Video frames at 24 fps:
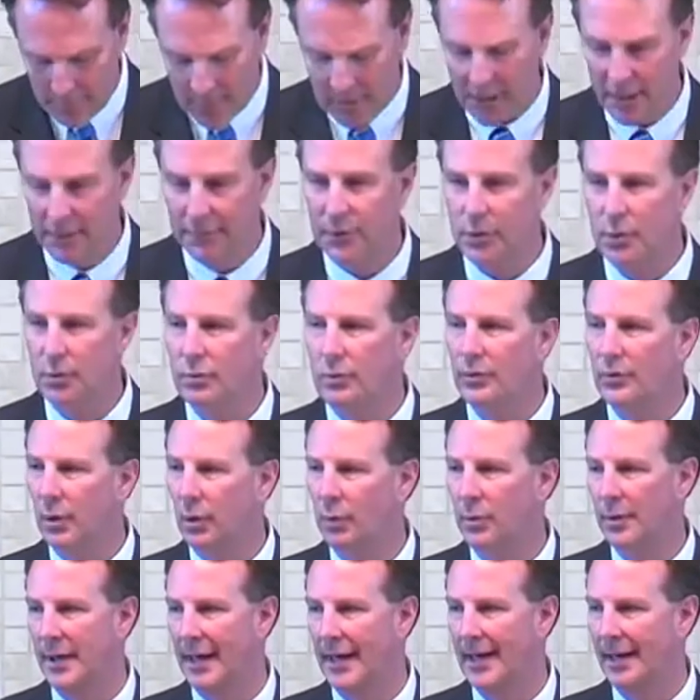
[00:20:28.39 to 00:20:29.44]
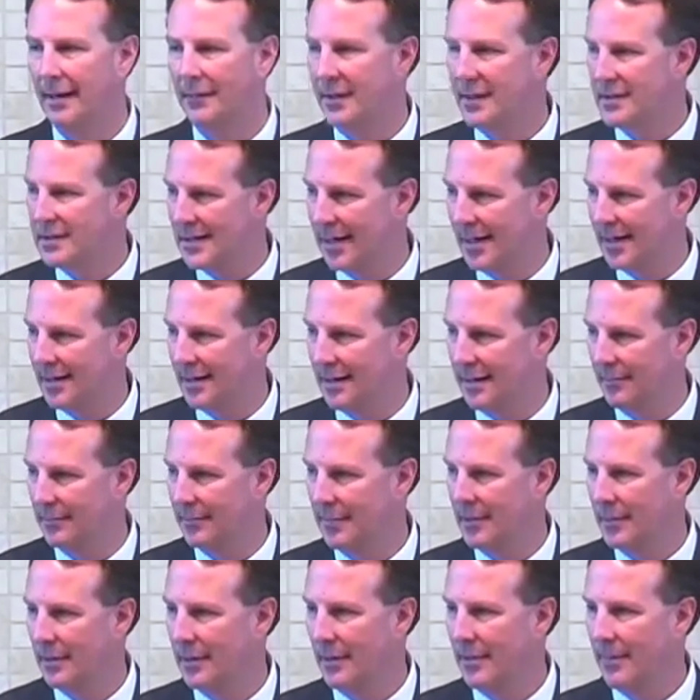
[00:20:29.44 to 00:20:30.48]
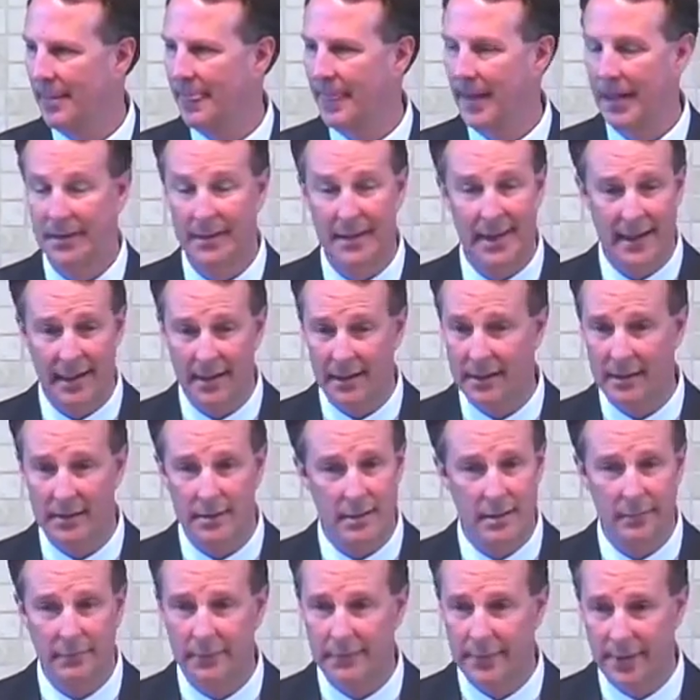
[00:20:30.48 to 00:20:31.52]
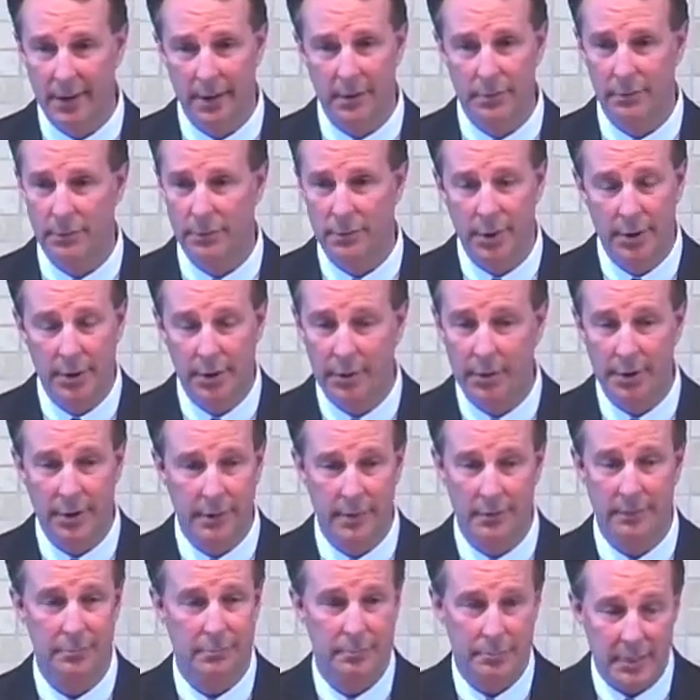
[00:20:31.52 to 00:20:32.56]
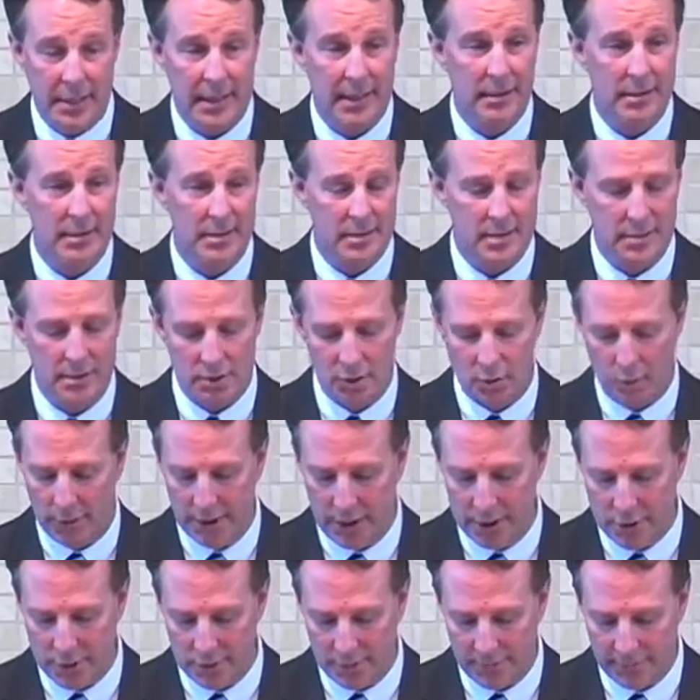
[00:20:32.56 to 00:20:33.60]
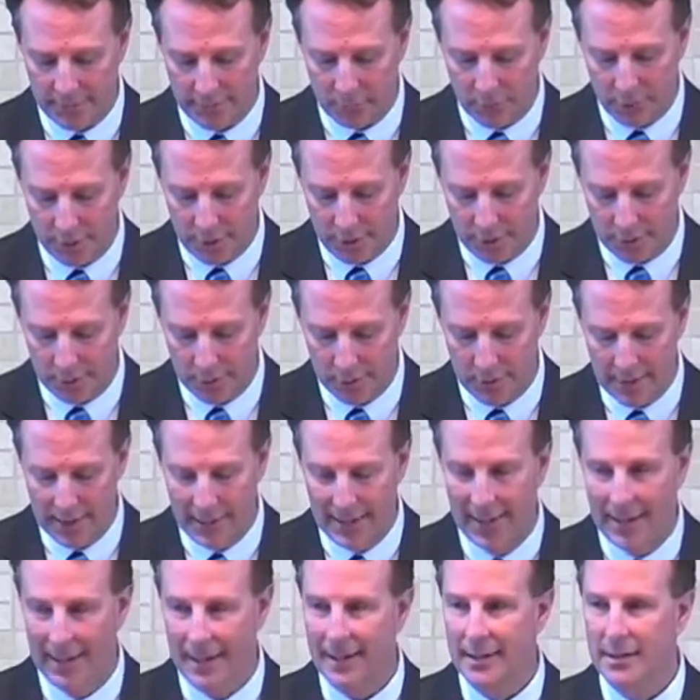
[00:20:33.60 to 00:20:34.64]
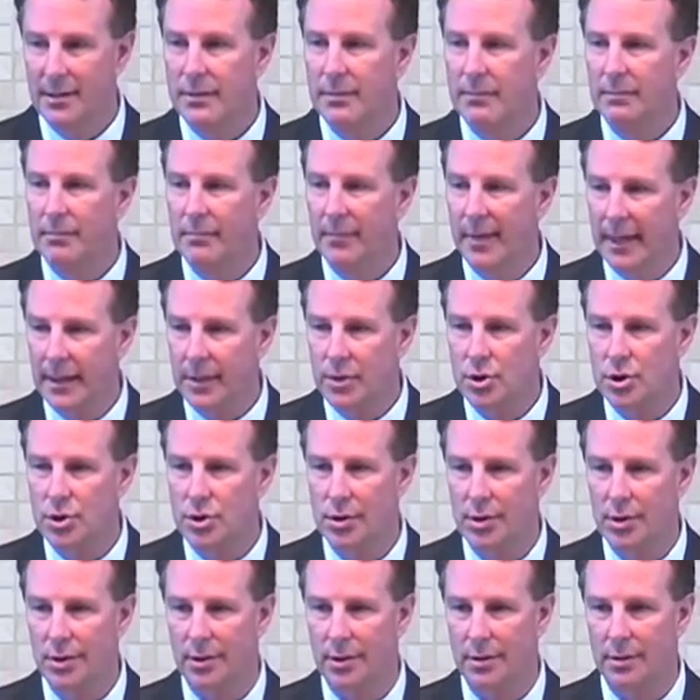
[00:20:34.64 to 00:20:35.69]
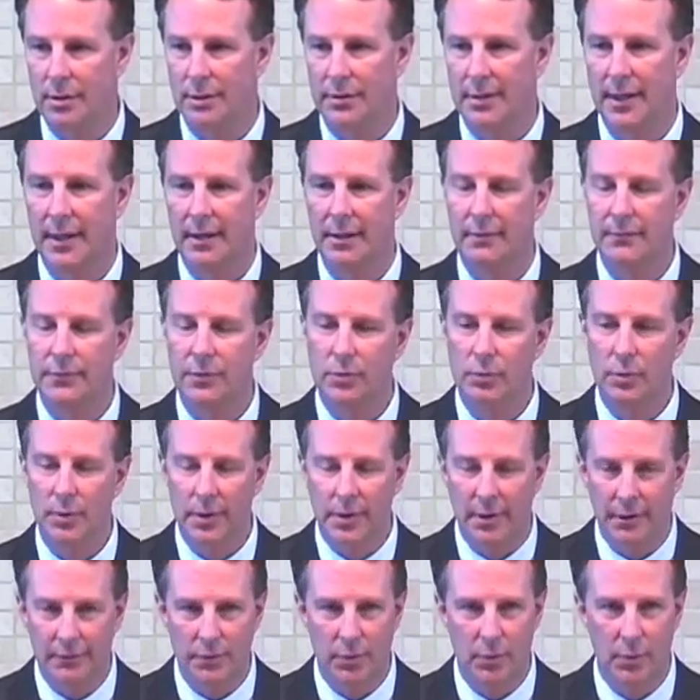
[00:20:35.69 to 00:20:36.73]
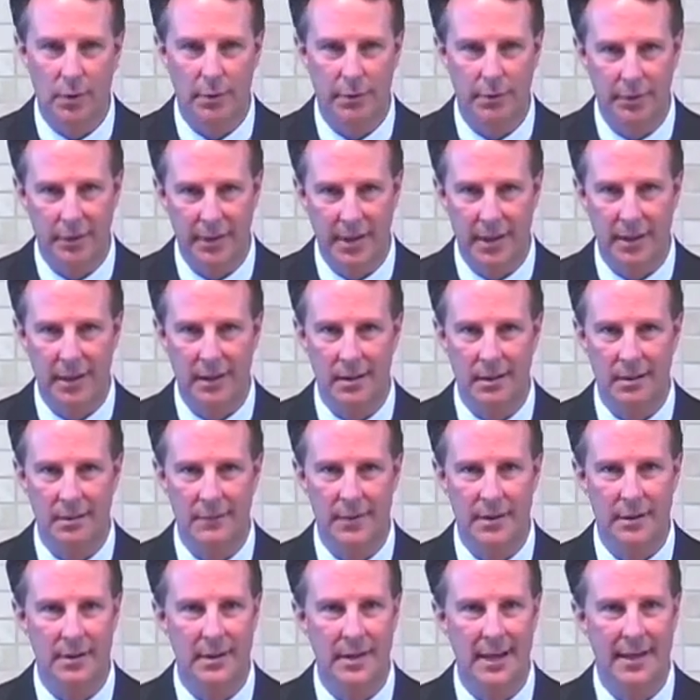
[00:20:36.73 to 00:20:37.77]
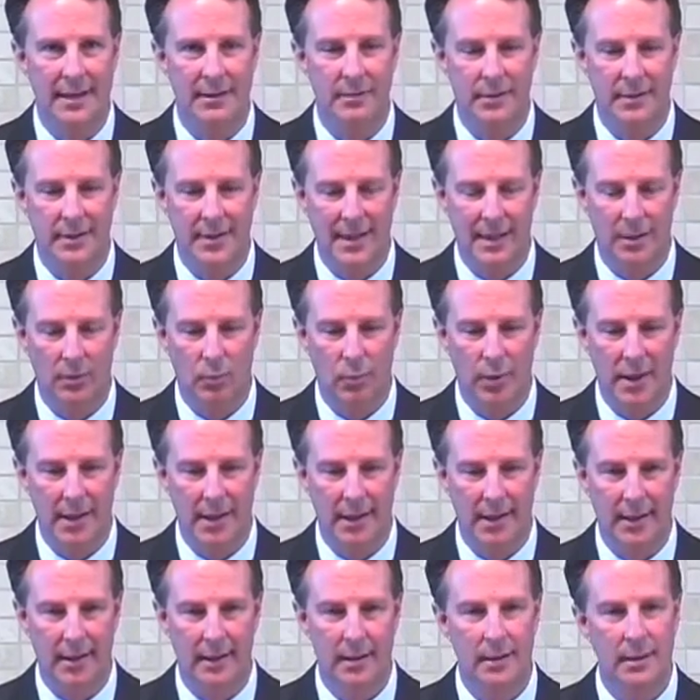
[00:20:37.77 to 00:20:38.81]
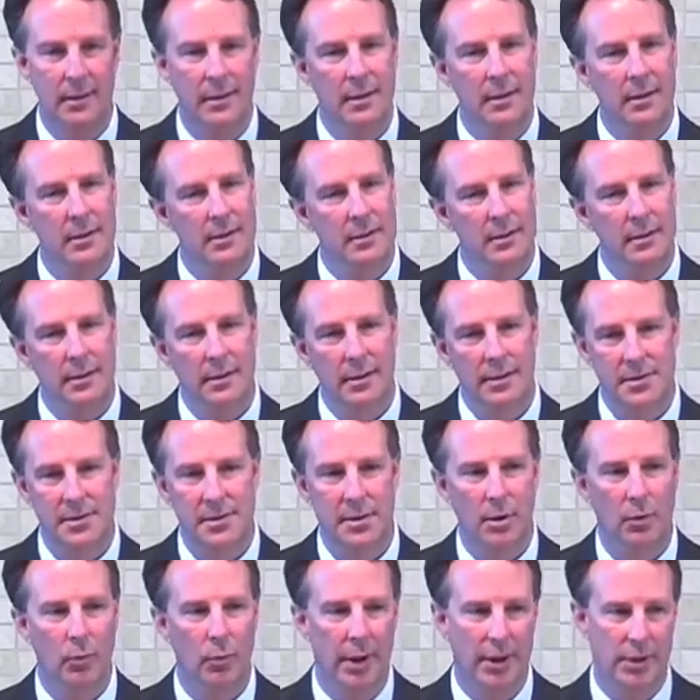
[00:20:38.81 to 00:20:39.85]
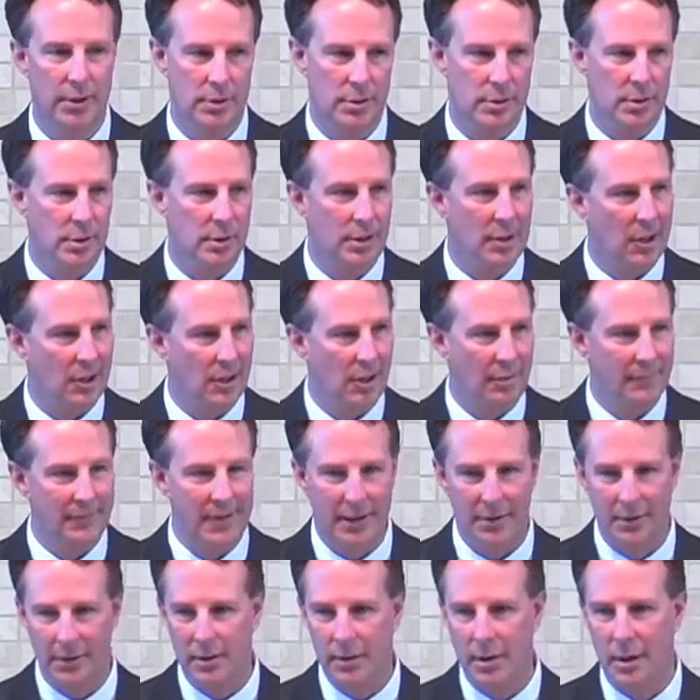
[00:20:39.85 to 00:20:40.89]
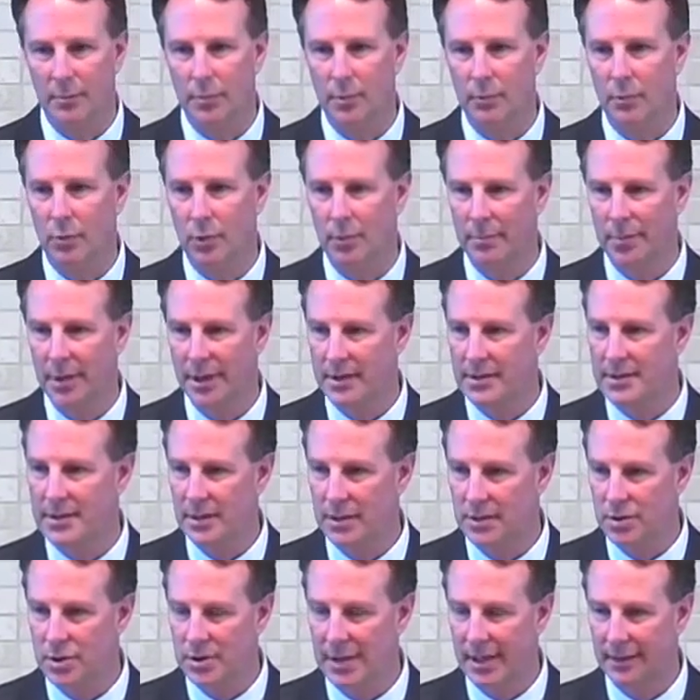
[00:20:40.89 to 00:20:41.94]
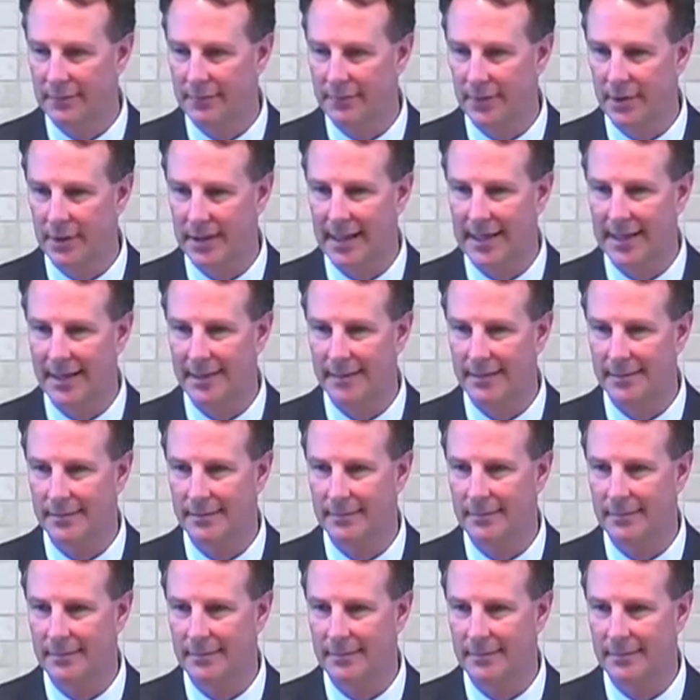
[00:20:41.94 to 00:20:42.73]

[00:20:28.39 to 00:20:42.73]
if you don't have the time, and that it can very really be the situation for you, make sure that if you are thinking of it in that way, is there a way that you can carve out a couple more minutes each day for God?